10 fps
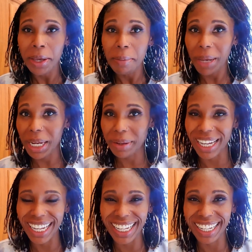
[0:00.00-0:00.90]
But
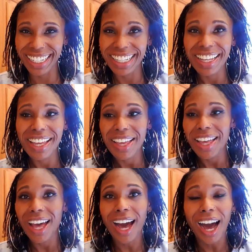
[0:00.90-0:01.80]
anyway,
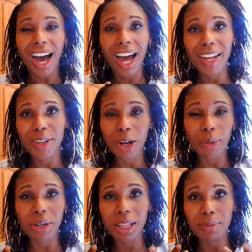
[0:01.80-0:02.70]
I know I
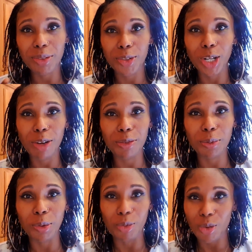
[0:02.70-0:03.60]
wanted them to feel
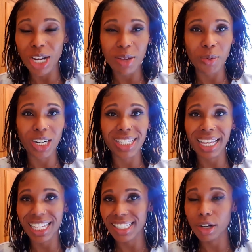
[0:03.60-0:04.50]
comfortable and really want to
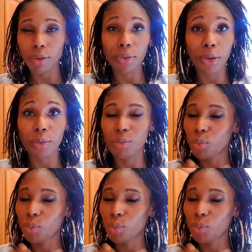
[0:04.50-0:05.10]
take a selfie.